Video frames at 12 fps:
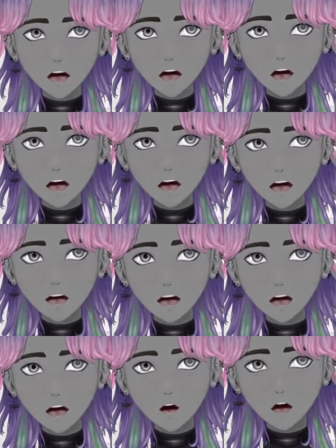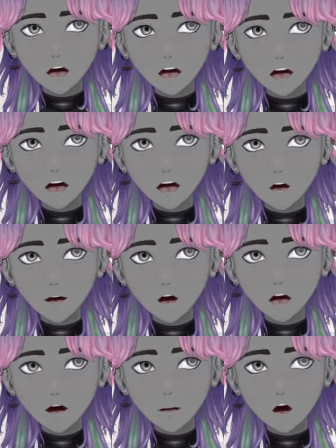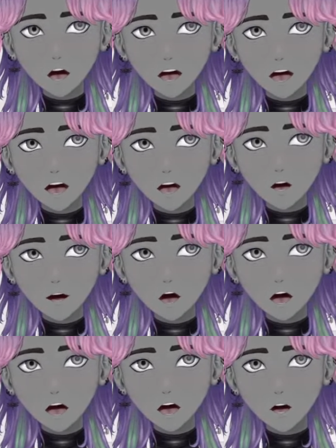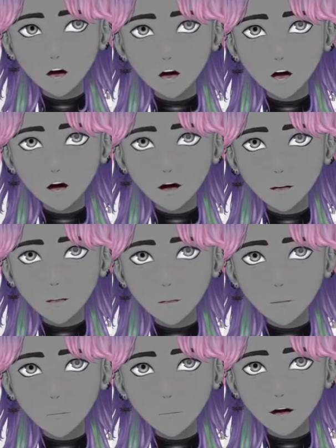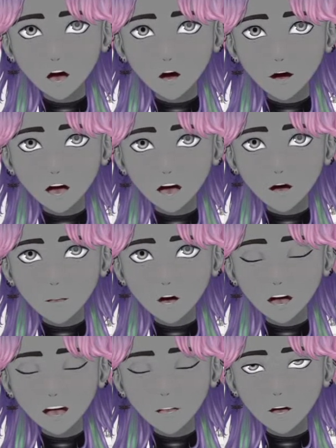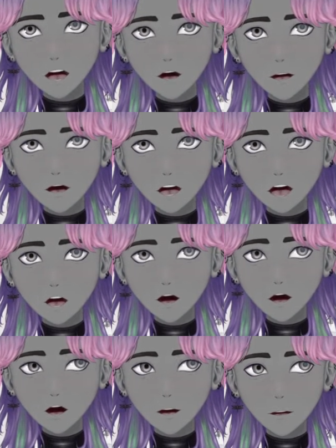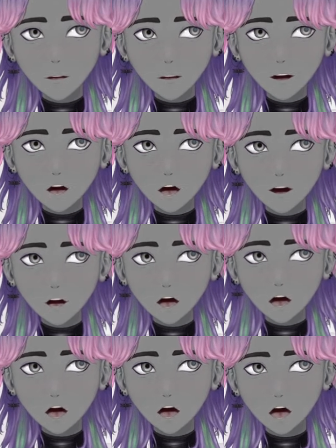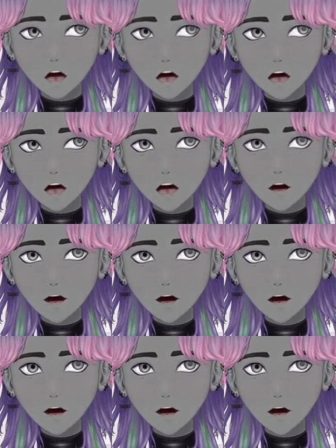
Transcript: taken away, what has been covered by a new pieces of art, what kind of stickers have been put up. It's